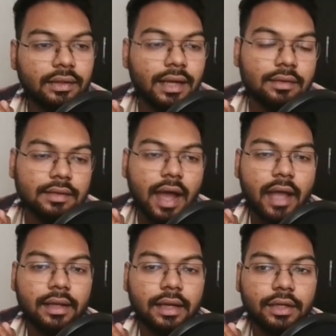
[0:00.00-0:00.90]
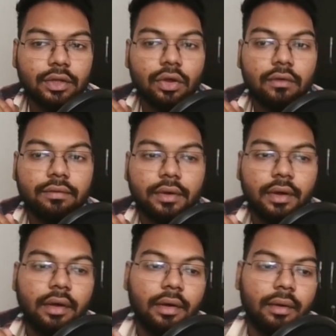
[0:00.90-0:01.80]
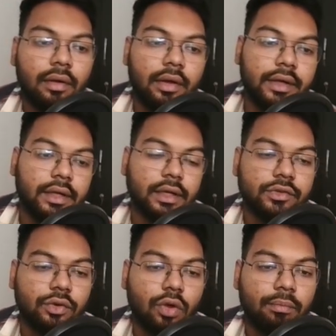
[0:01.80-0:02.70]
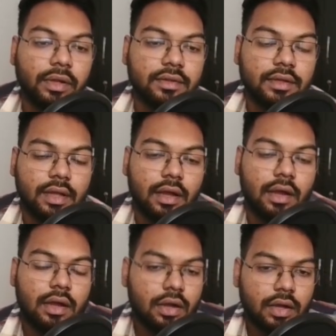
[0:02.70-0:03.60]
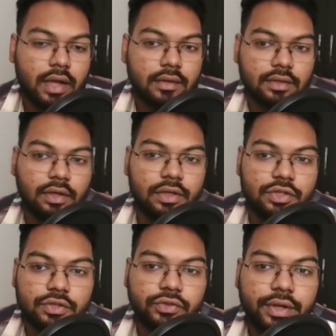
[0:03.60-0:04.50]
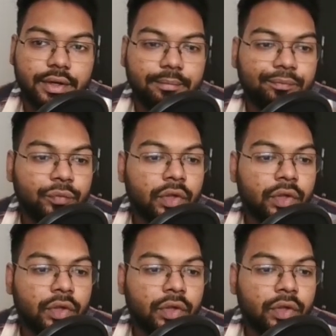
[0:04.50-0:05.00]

that's the hierarchy of integration complexity as it reaches ahead.